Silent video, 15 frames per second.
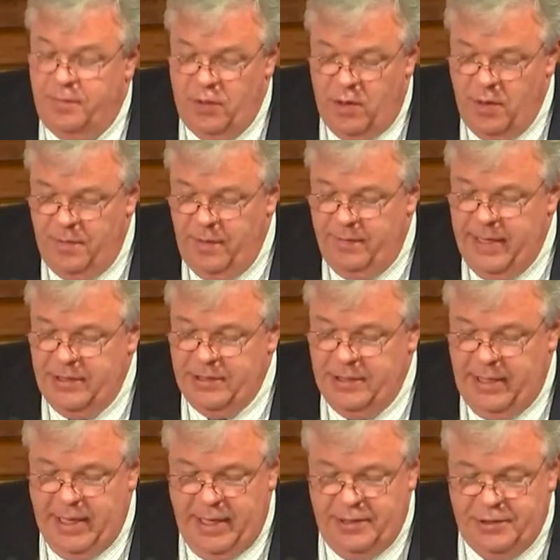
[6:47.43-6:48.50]
Department of
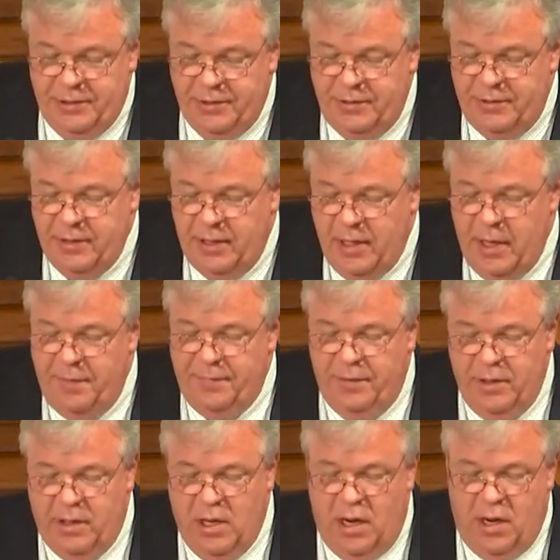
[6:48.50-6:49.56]
Education to cover
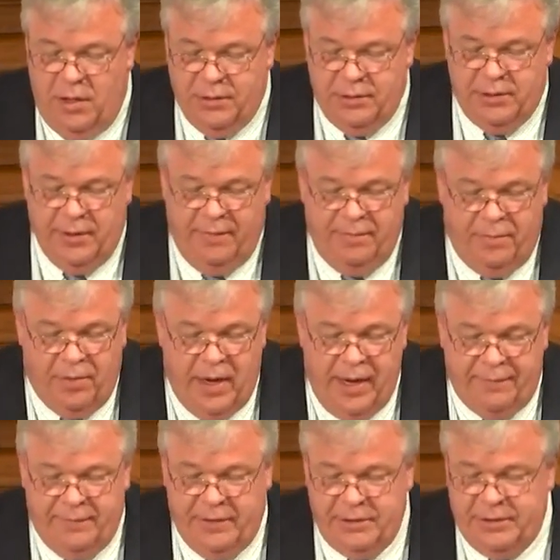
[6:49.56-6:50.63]
the cost of
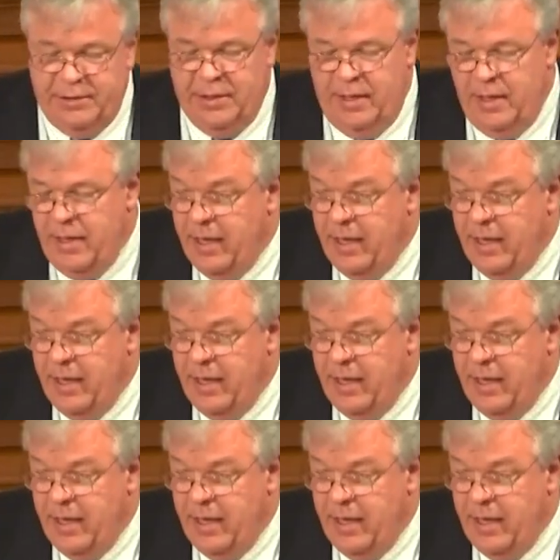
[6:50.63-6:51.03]
breakfast